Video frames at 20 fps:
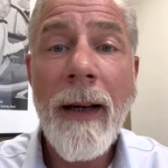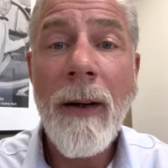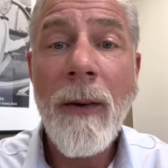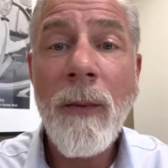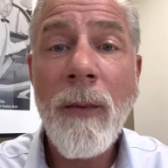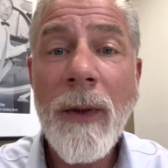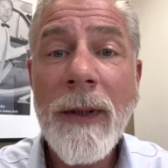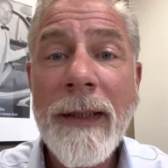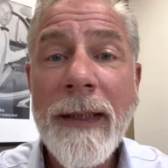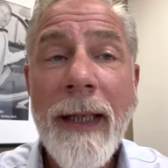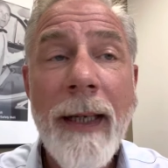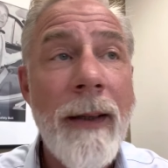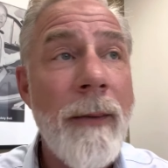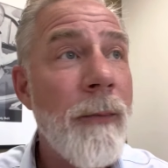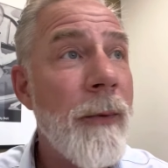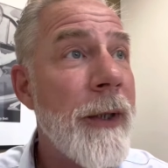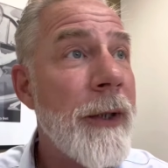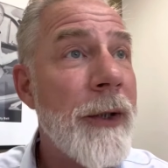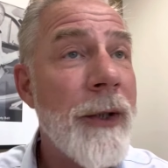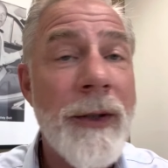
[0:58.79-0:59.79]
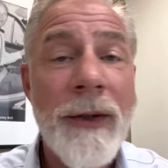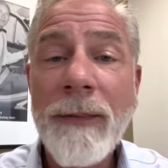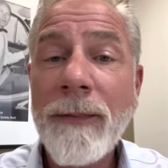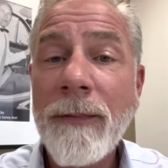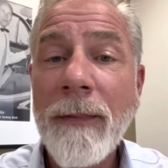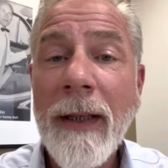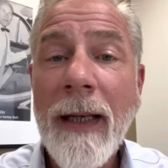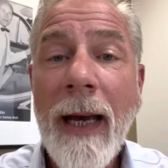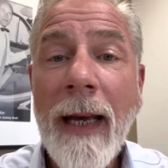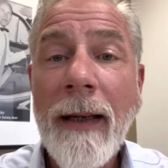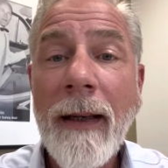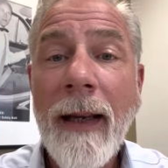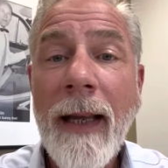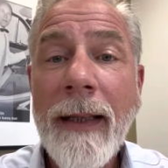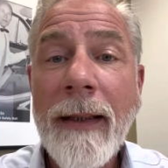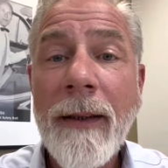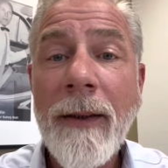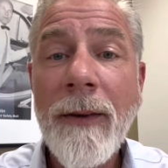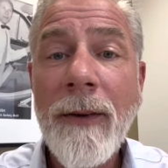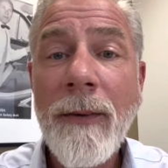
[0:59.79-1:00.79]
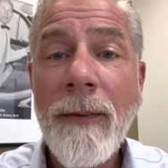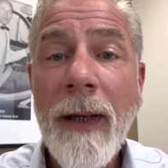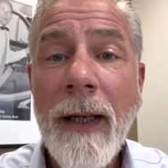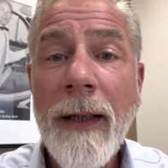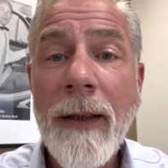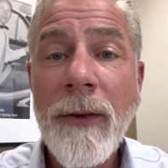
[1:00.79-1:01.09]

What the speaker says: Once again, we just kind of like to